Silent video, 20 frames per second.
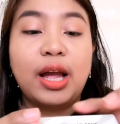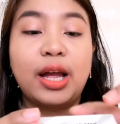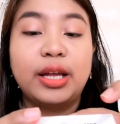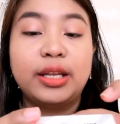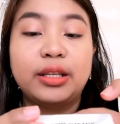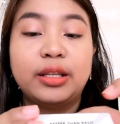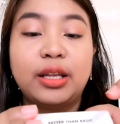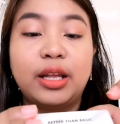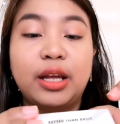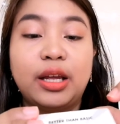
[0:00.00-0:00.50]

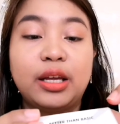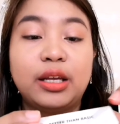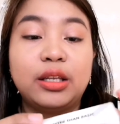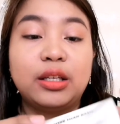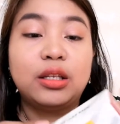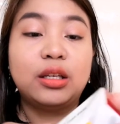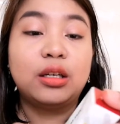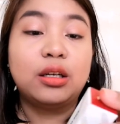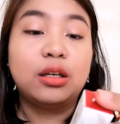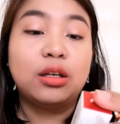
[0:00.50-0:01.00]
And
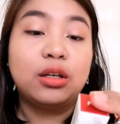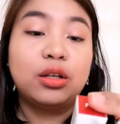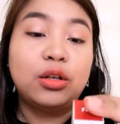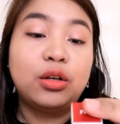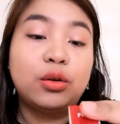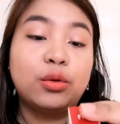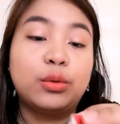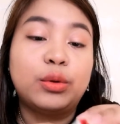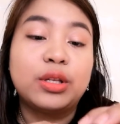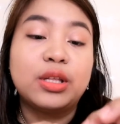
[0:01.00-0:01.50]
then,
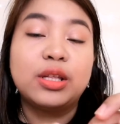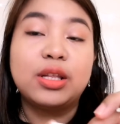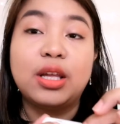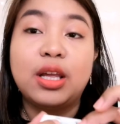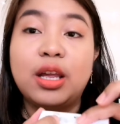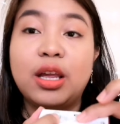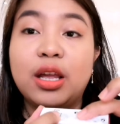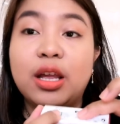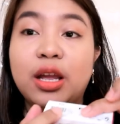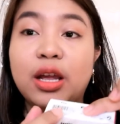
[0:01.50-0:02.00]
you will
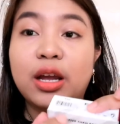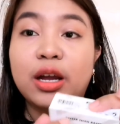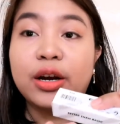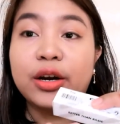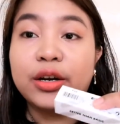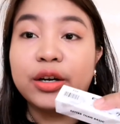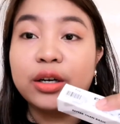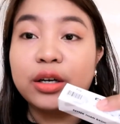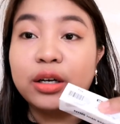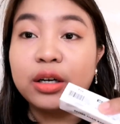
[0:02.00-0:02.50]
see
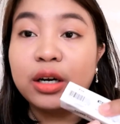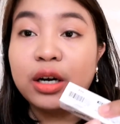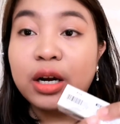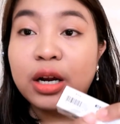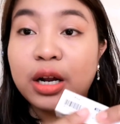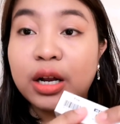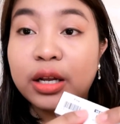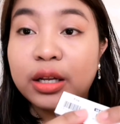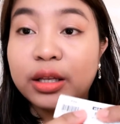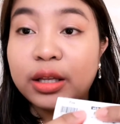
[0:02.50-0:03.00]
here,
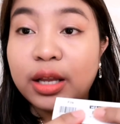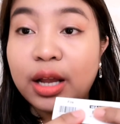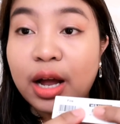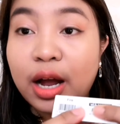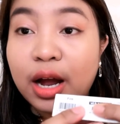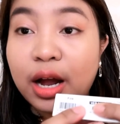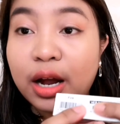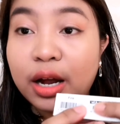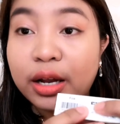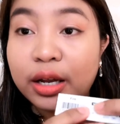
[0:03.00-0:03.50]

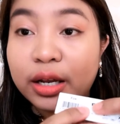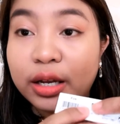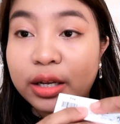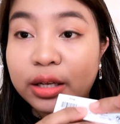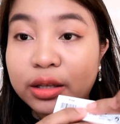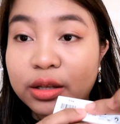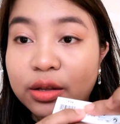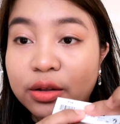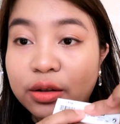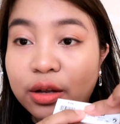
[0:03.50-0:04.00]
na
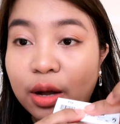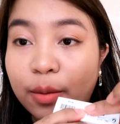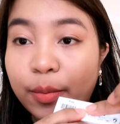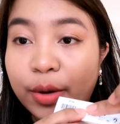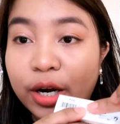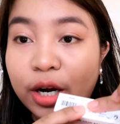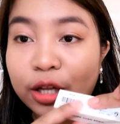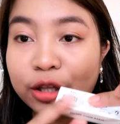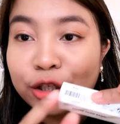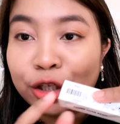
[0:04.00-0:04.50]
it's talk
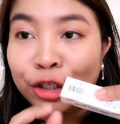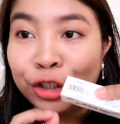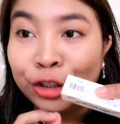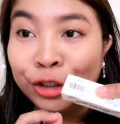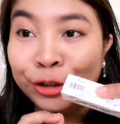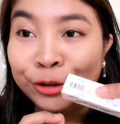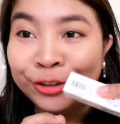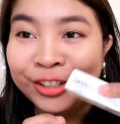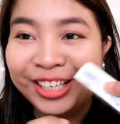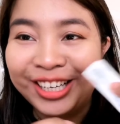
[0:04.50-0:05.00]
pa natin
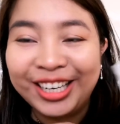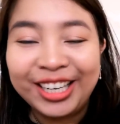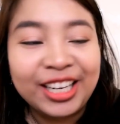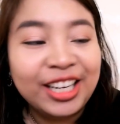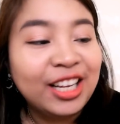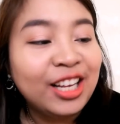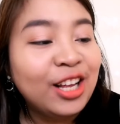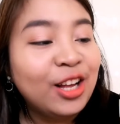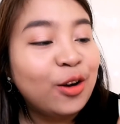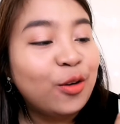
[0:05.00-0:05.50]

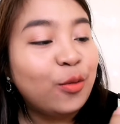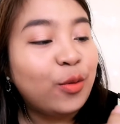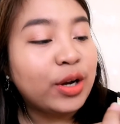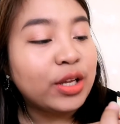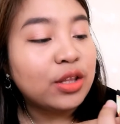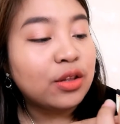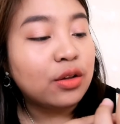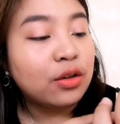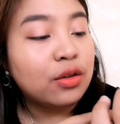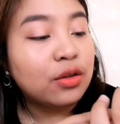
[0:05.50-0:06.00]

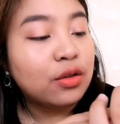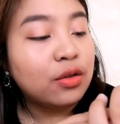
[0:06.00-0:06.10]
Watson.